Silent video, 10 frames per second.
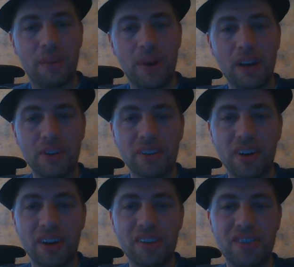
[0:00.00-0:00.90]
Now, upon
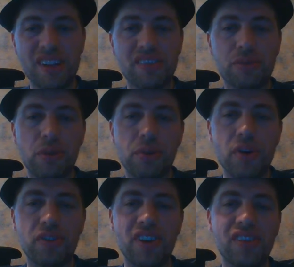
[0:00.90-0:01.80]
returning, Jesus
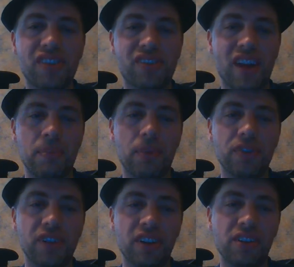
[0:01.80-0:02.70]
recruits his
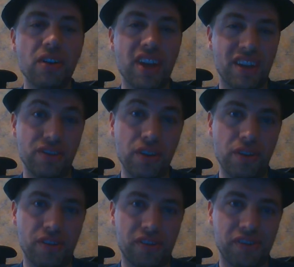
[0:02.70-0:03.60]
disciples, including
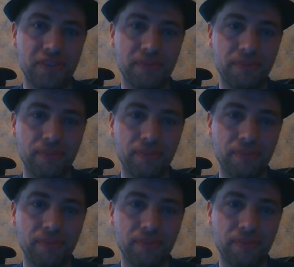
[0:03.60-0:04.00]
Judas.